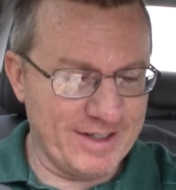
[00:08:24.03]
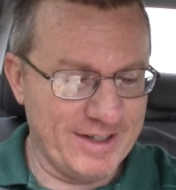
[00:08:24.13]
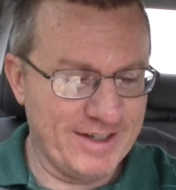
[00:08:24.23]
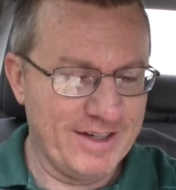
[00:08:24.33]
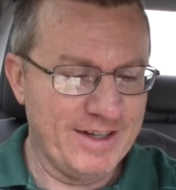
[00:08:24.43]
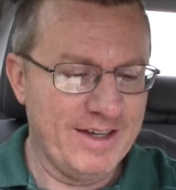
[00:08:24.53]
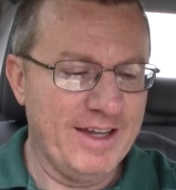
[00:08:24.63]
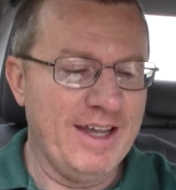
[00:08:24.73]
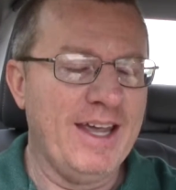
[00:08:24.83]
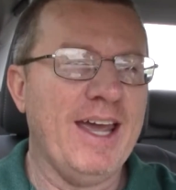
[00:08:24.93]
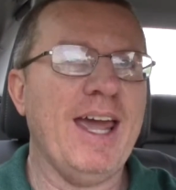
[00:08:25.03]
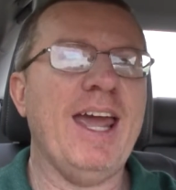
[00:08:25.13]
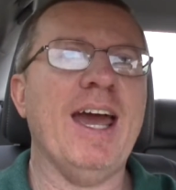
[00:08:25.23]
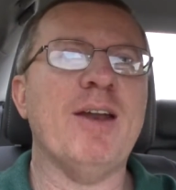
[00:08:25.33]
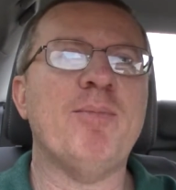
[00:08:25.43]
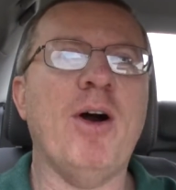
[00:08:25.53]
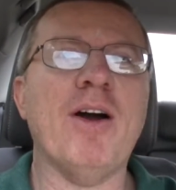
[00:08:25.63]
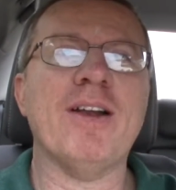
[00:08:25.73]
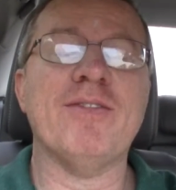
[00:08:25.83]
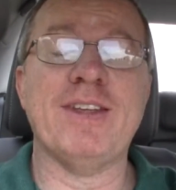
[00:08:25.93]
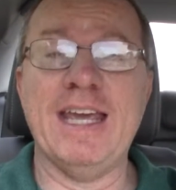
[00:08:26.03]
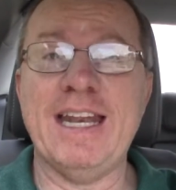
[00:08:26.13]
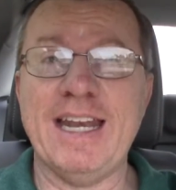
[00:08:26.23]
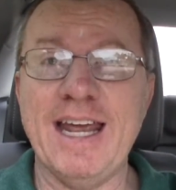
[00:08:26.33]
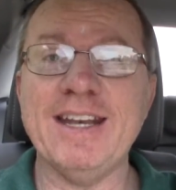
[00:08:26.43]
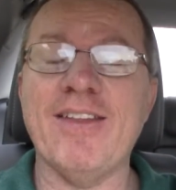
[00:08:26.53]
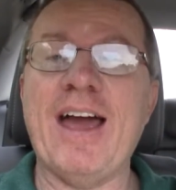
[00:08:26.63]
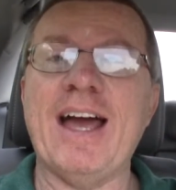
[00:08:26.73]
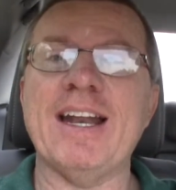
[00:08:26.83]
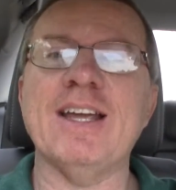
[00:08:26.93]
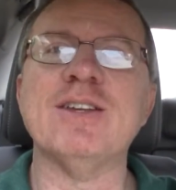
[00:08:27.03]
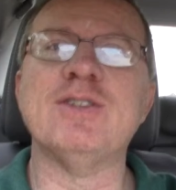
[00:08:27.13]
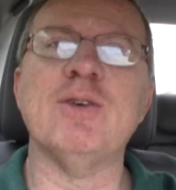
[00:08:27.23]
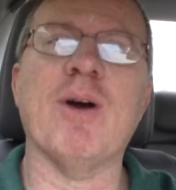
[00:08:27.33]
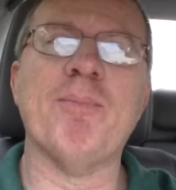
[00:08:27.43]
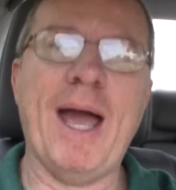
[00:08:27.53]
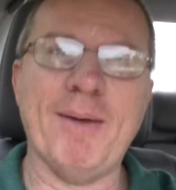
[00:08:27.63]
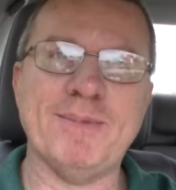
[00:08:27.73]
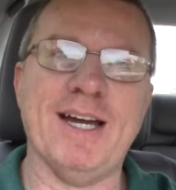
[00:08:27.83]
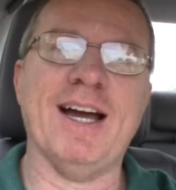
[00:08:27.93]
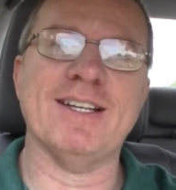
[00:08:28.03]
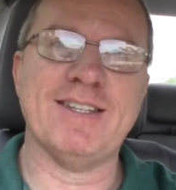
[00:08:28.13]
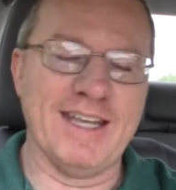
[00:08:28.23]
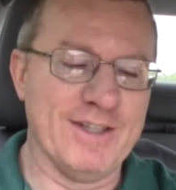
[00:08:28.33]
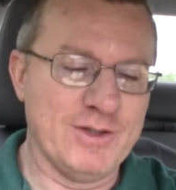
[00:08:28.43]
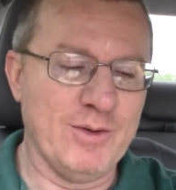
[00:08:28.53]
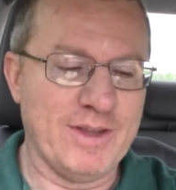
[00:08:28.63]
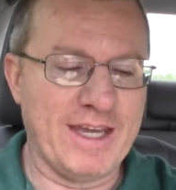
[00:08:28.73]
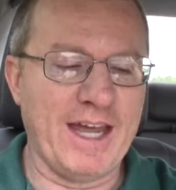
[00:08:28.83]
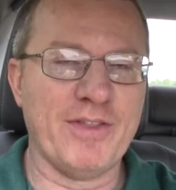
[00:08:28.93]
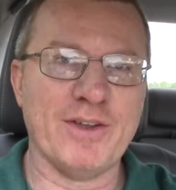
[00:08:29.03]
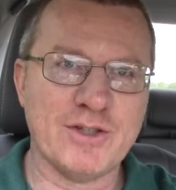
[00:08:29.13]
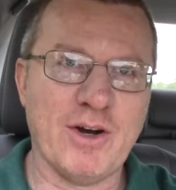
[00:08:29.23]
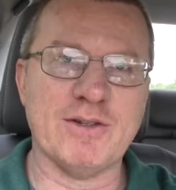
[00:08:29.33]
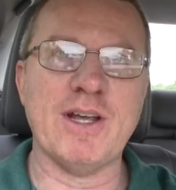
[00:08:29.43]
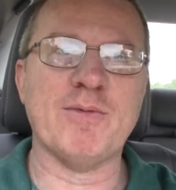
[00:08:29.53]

And part of getting into that is you are baptized into the Catholic Church.